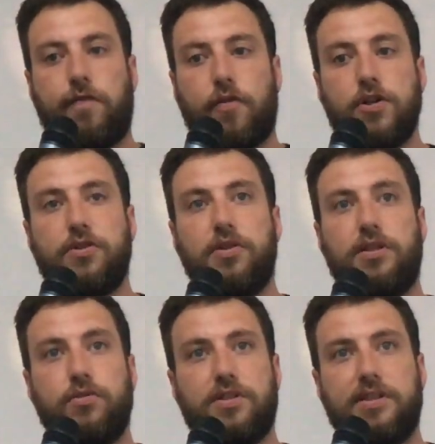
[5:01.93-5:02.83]
First, you
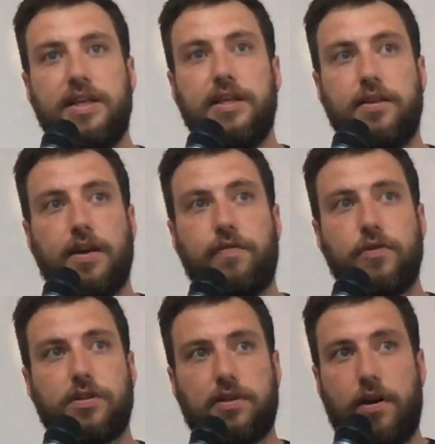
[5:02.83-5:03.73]
need to seed. If
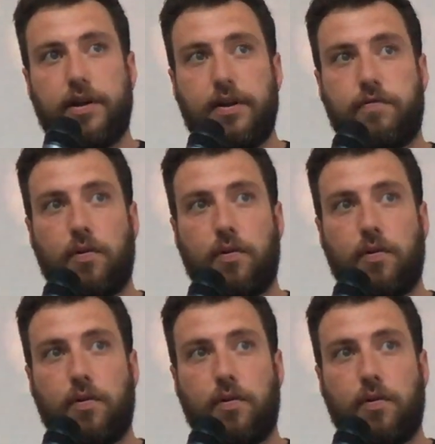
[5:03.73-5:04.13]
you're starting